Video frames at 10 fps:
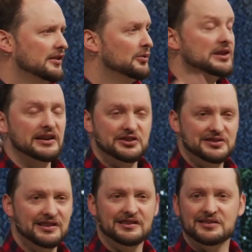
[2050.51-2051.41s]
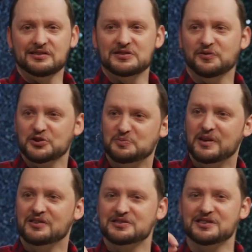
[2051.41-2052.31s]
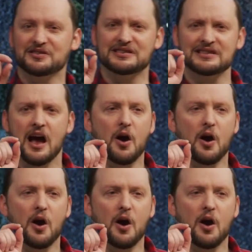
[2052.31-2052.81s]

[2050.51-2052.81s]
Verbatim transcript: We'll actually see this in this First Peter series.